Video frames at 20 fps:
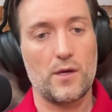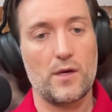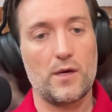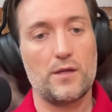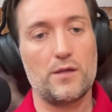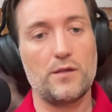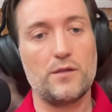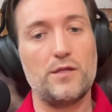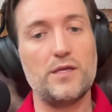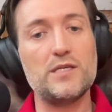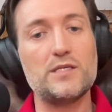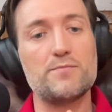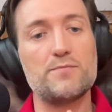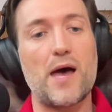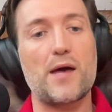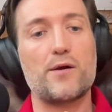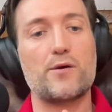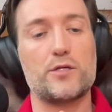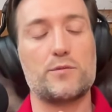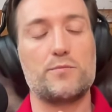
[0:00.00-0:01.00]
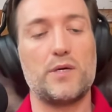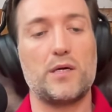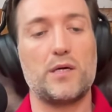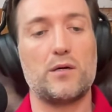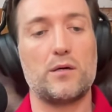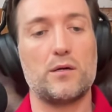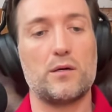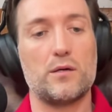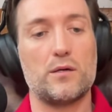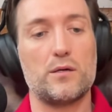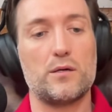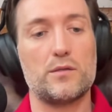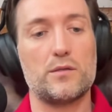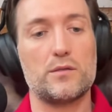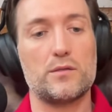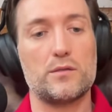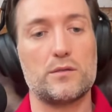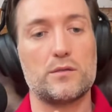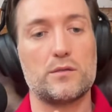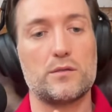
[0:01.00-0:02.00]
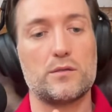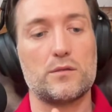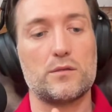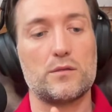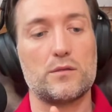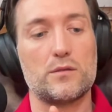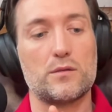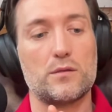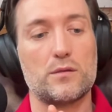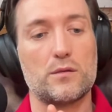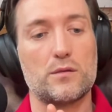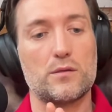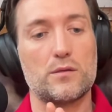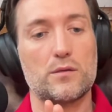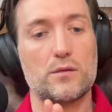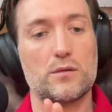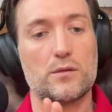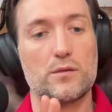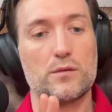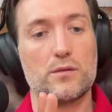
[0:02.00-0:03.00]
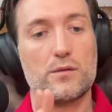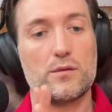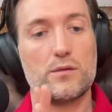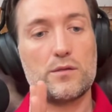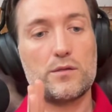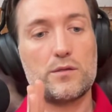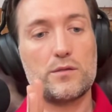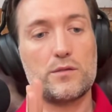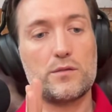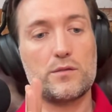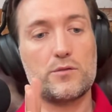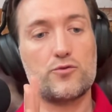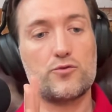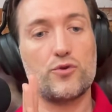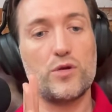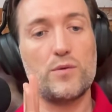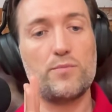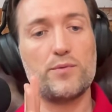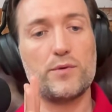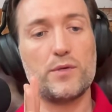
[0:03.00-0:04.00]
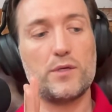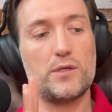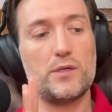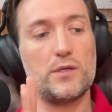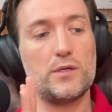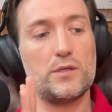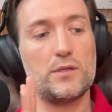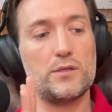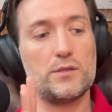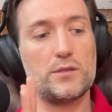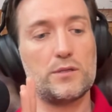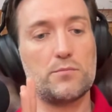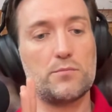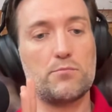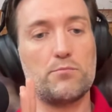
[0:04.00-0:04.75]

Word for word: This matters because the strip is